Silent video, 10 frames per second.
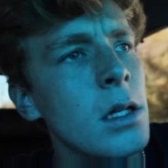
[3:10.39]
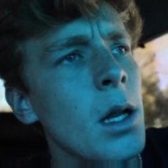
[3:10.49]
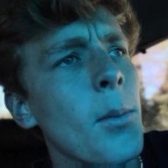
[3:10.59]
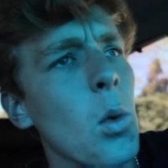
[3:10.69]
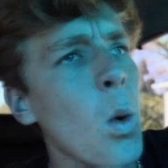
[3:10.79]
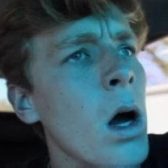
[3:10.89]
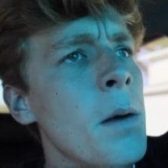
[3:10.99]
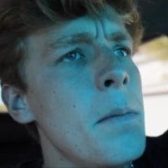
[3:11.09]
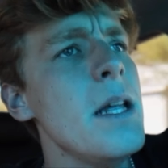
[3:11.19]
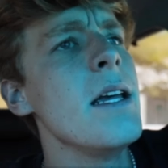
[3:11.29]
Number
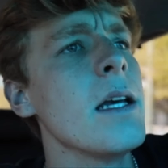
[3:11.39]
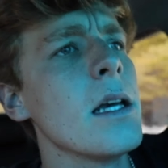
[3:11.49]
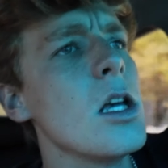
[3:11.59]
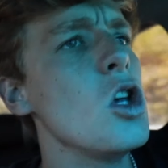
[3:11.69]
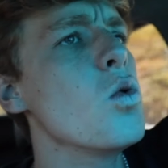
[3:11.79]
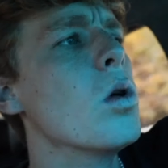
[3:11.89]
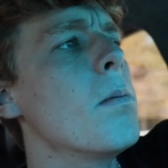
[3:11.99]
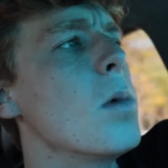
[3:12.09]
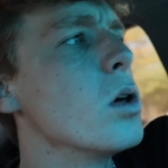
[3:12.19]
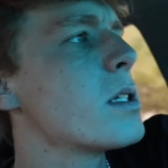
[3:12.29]
one being, you will
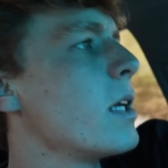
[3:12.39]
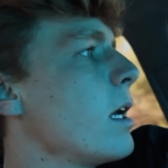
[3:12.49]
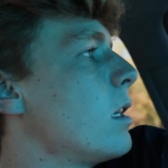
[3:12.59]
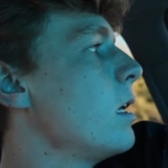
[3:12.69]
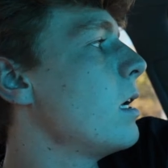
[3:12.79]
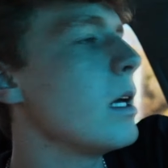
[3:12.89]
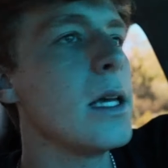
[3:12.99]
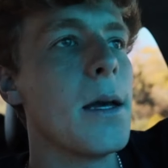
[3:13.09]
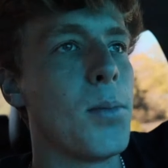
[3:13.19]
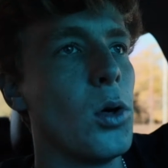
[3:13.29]
most likely
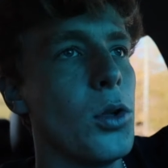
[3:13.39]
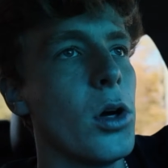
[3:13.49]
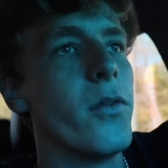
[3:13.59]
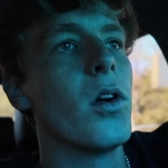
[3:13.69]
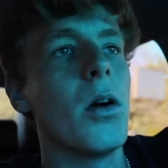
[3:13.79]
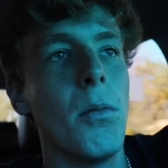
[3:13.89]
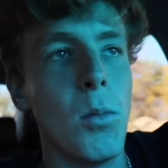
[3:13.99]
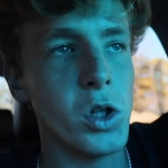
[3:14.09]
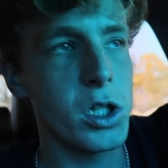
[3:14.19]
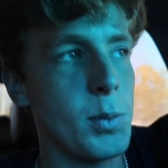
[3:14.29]
get pulled over
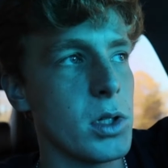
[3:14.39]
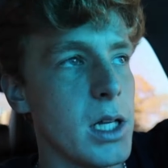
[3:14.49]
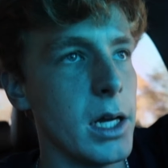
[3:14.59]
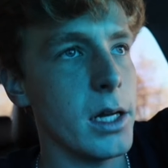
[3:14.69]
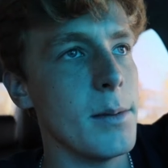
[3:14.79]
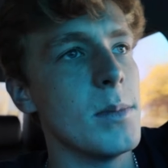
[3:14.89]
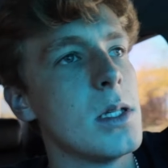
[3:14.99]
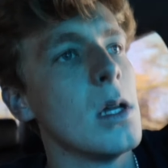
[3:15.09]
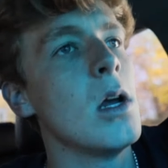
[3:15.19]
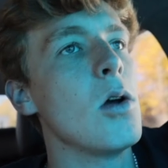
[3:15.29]
multiple
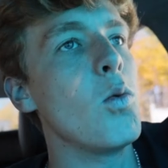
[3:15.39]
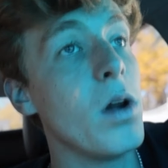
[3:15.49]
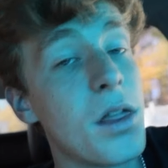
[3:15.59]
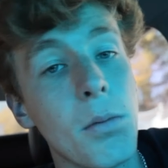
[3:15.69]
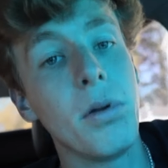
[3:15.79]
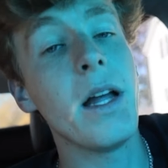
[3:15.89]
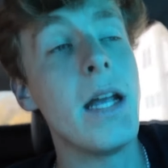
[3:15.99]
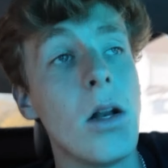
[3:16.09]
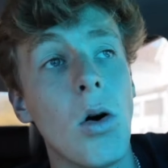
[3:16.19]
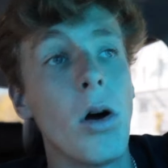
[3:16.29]
times with the
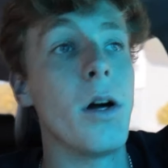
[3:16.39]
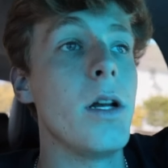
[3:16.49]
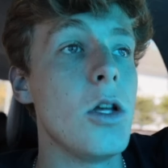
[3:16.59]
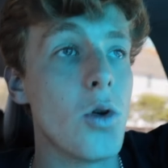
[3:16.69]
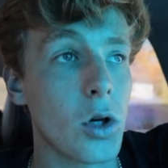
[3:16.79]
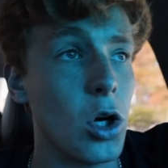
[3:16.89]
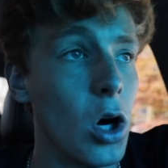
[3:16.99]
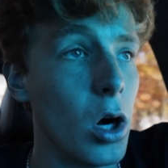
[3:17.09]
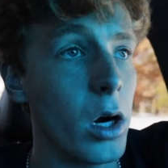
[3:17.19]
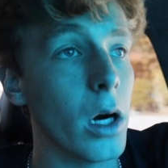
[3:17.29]
plate on your car.